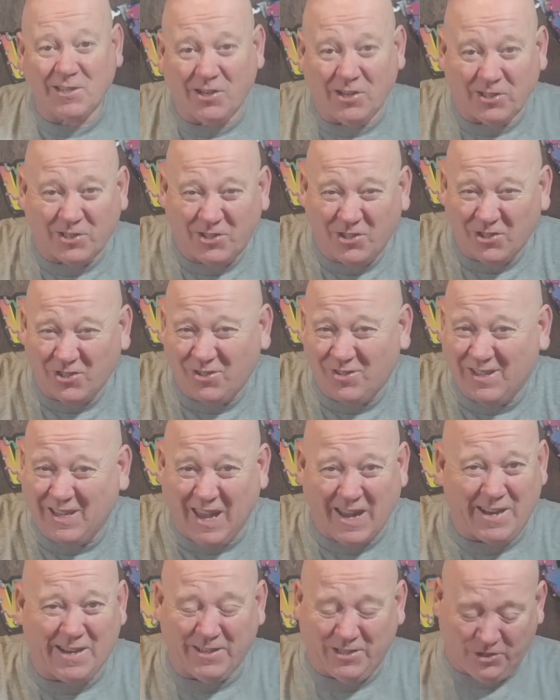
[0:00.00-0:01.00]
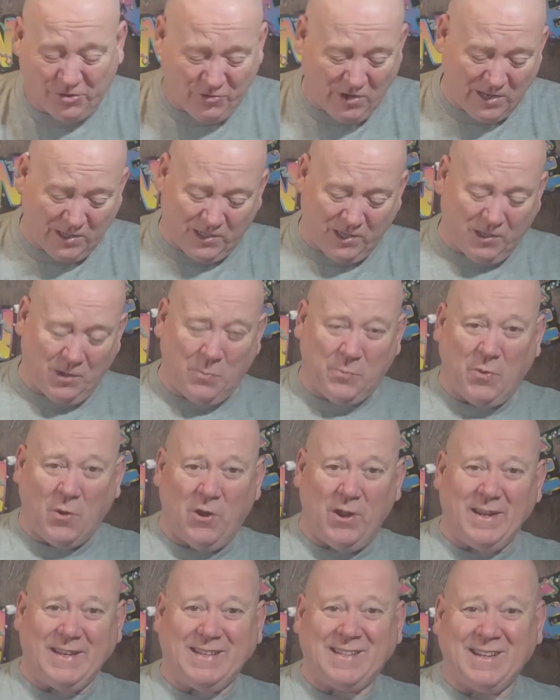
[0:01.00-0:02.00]
us, just getting straight to the
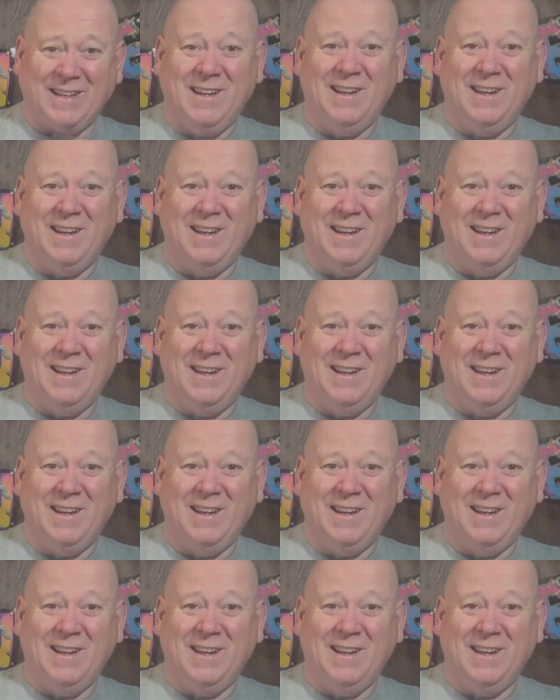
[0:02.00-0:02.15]
point.